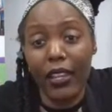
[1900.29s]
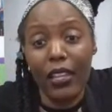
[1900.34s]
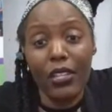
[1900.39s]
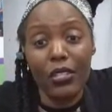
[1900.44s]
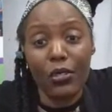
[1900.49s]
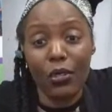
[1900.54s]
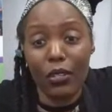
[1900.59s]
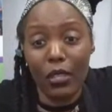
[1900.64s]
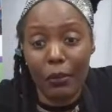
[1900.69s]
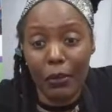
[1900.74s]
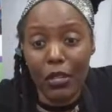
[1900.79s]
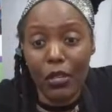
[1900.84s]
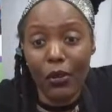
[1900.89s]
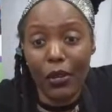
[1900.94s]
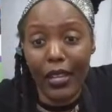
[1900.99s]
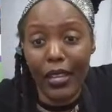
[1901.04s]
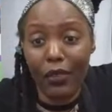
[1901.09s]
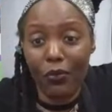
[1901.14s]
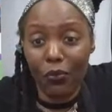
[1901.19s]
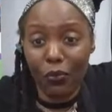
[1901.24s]
So let me go
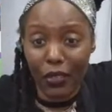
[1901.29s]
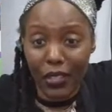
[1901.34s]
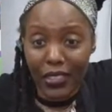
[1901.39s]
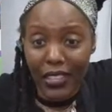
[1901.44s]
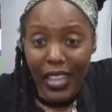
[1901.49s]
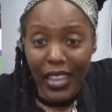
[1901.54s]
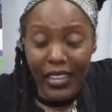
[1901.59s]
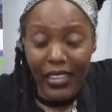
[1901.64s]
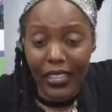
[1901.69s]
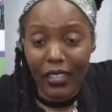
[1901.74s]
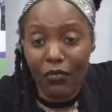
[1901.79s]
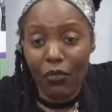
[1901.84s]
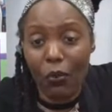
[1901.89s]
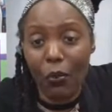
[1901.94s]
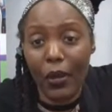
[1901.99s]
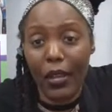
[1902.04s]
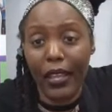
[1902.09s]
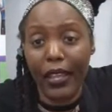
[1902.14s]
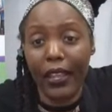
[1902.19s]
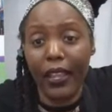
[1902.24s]
ahead and run that
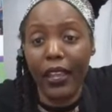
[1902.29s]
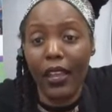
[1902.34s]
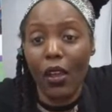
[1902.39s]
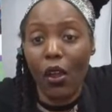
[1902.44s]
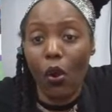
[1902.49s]
giveaway